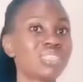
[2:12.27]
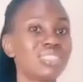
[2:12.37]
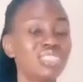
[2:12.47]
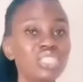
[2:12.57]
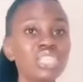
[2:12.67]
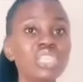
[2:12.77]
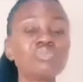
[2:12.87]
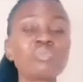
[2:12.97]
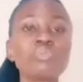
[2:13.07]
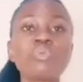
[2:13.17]
teach us,
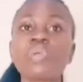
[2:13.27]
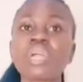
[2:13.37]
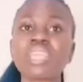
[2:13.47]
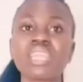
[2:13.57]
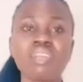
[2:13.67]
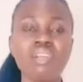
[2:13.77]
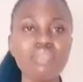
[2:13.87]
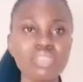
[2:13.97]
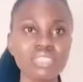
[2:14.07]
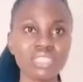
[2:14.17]
people who can
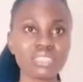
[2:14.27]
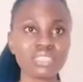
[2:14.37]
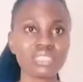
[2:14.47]
encourage us.